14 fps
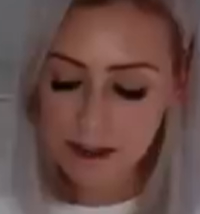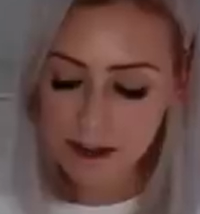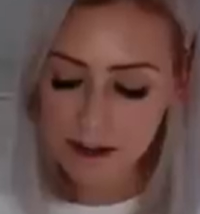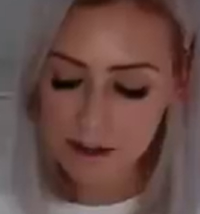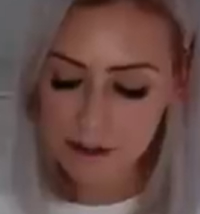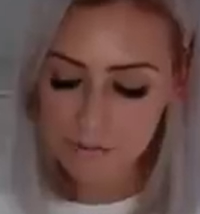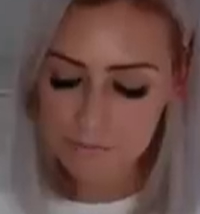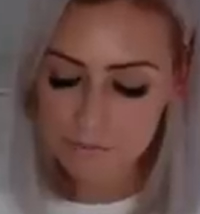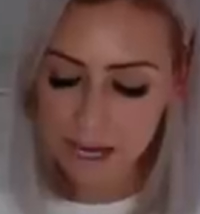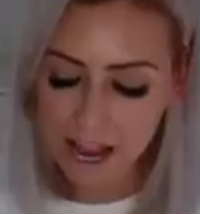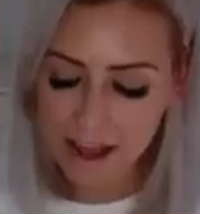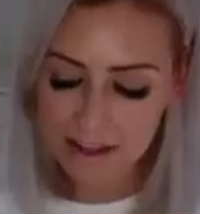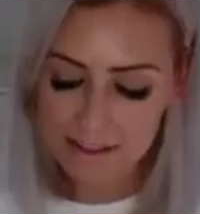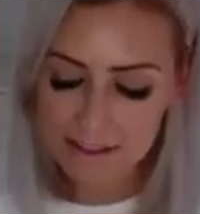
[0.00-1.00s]

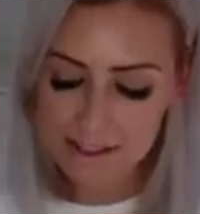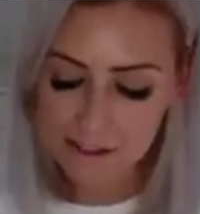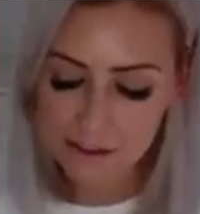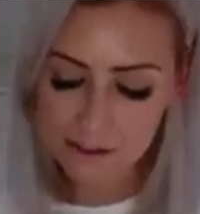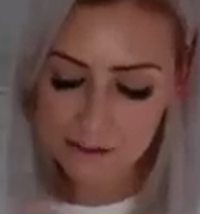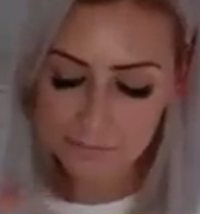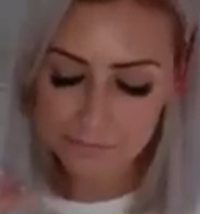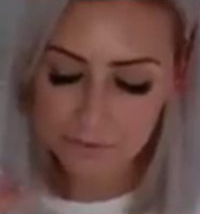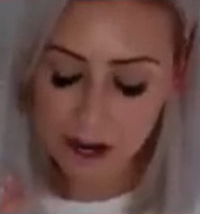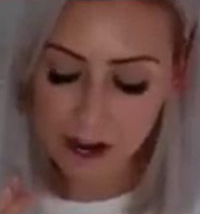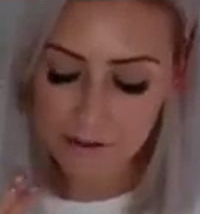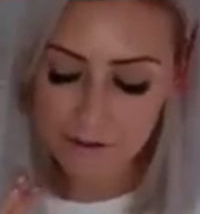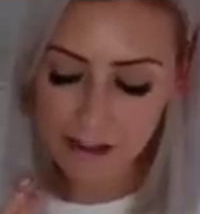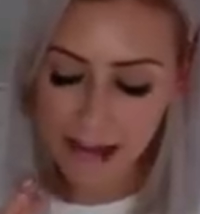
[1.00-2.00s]
And so
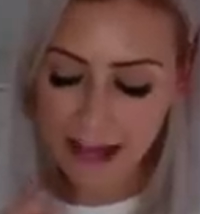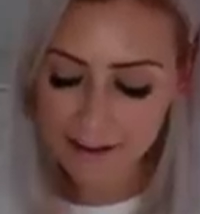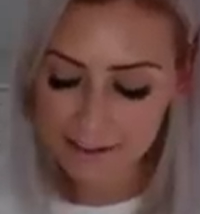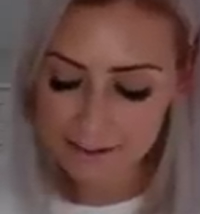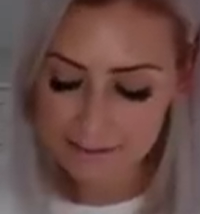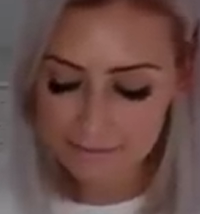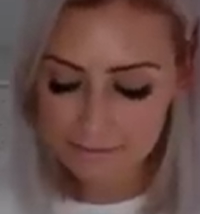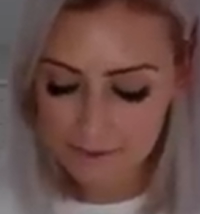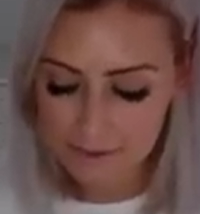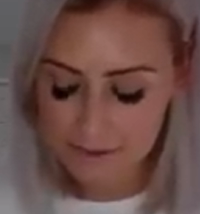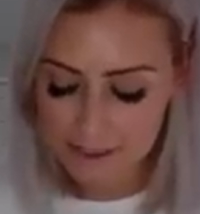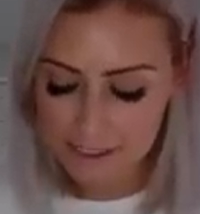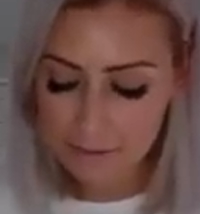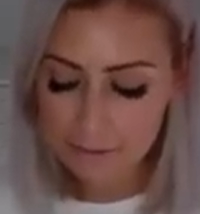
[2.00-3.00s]
I've added
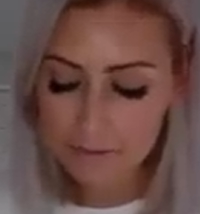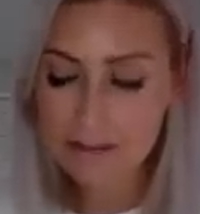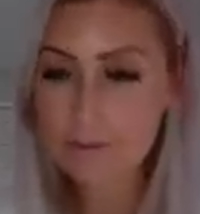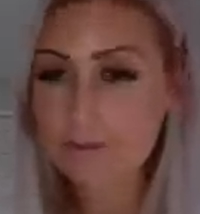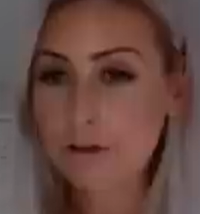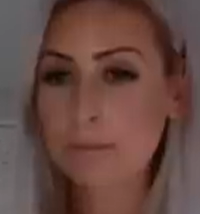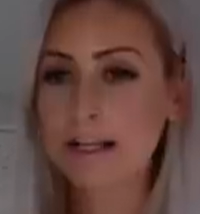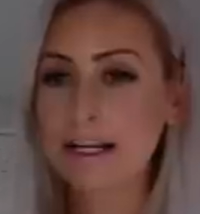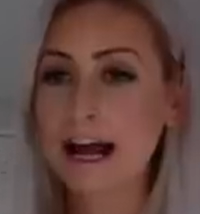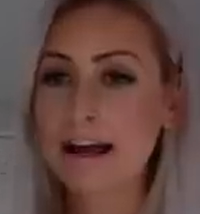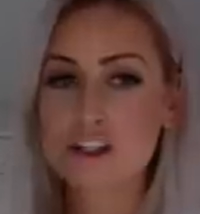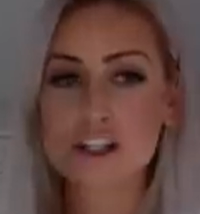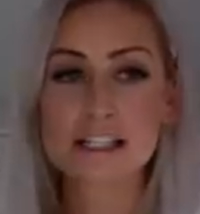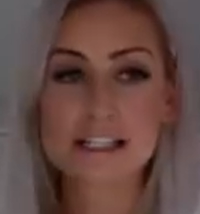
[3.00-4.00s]
something from it
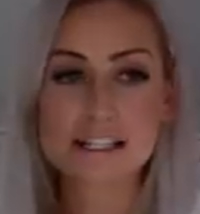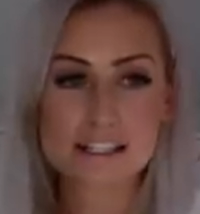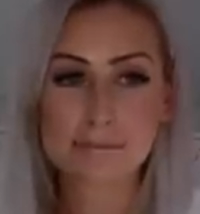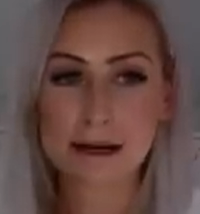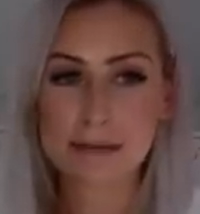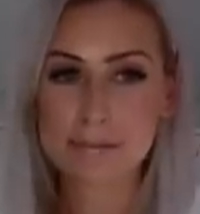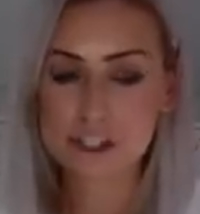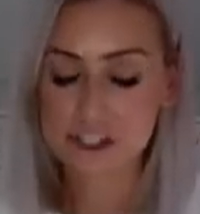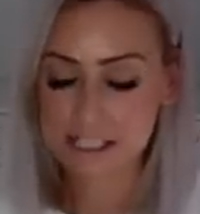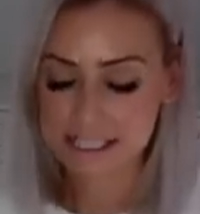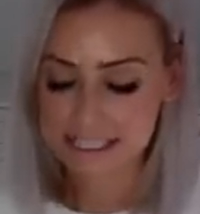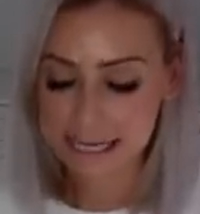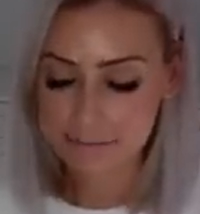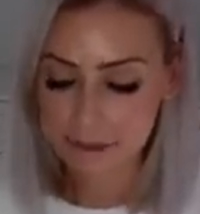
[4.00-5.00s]
actually into my mission
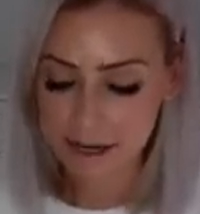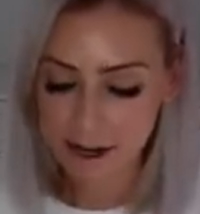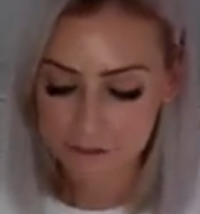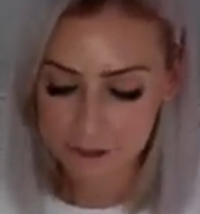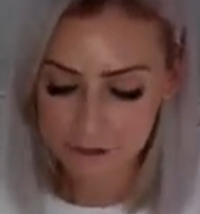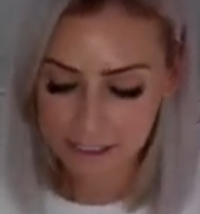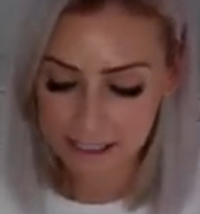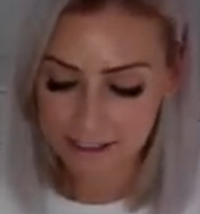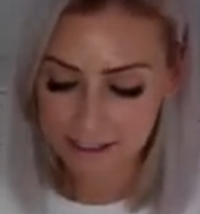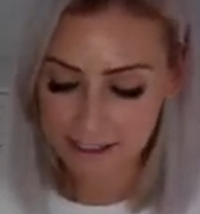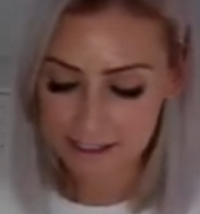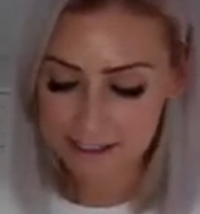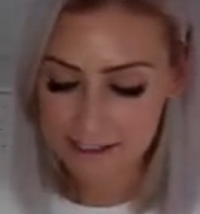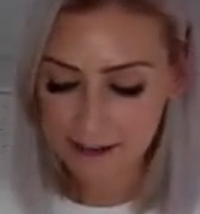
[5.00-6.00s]
statement after reading
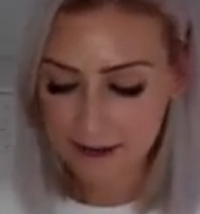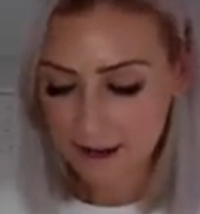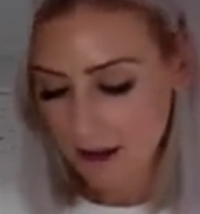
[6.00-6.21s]
this.